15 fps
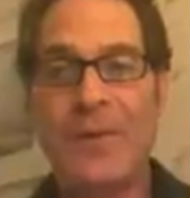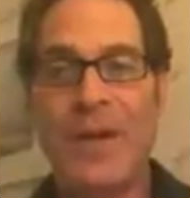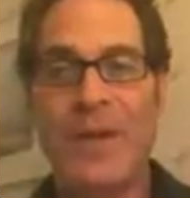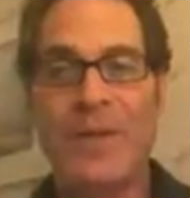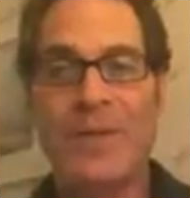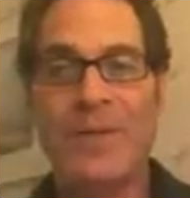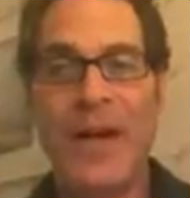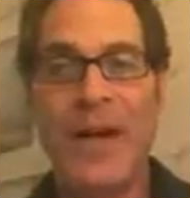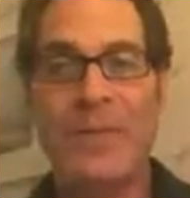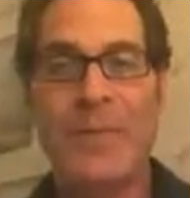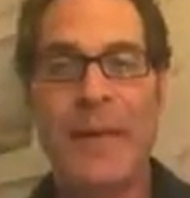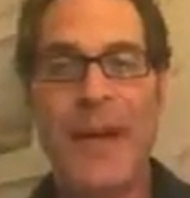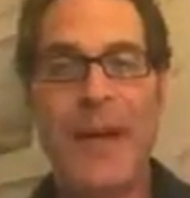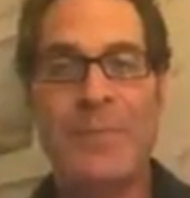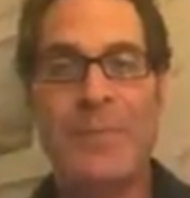when I
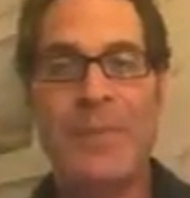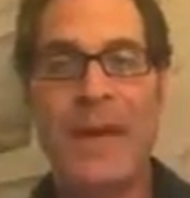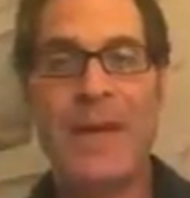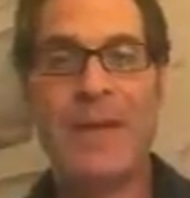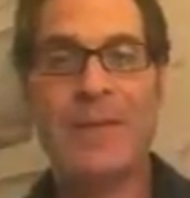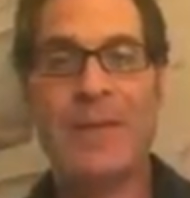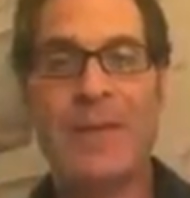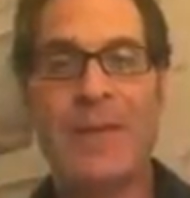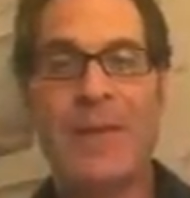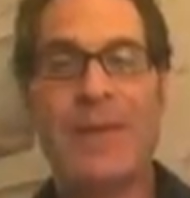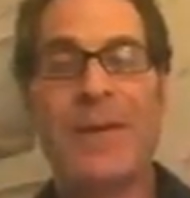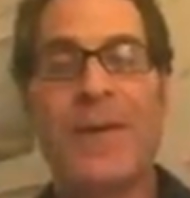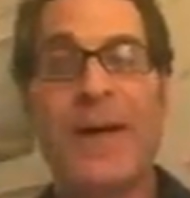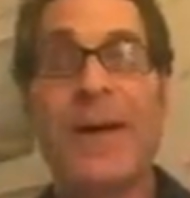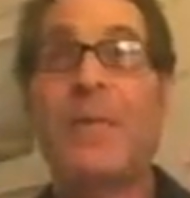stop halfway and look
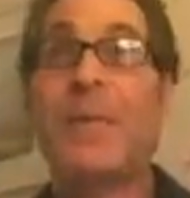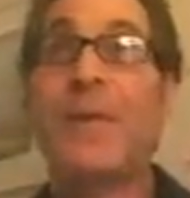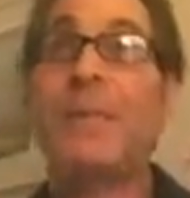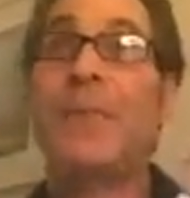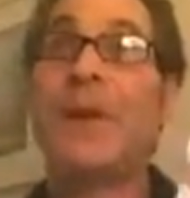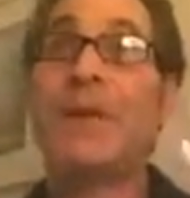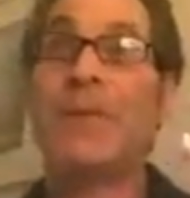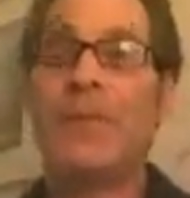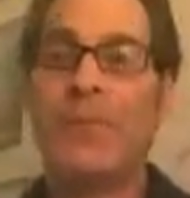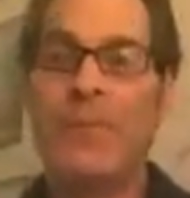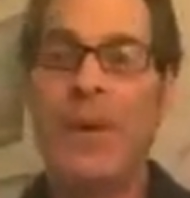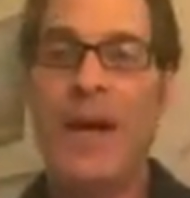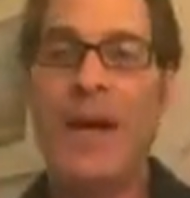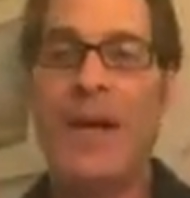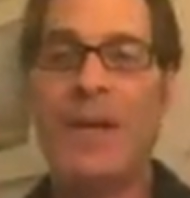up, I'm like,
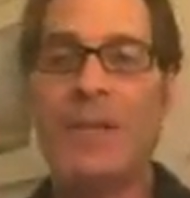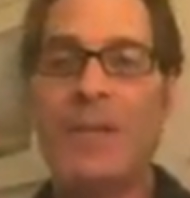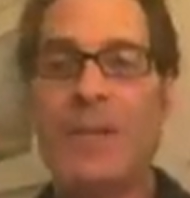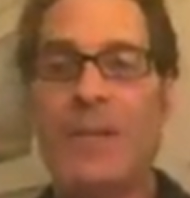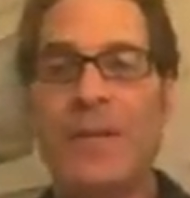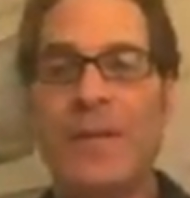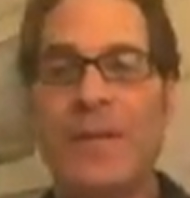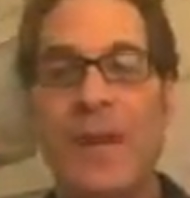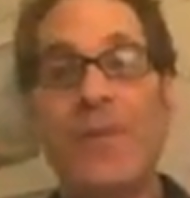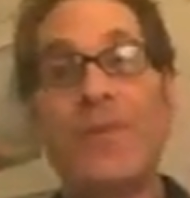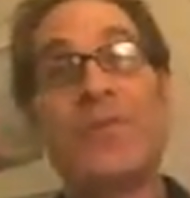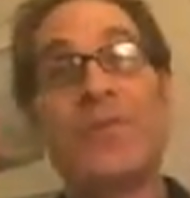wow, that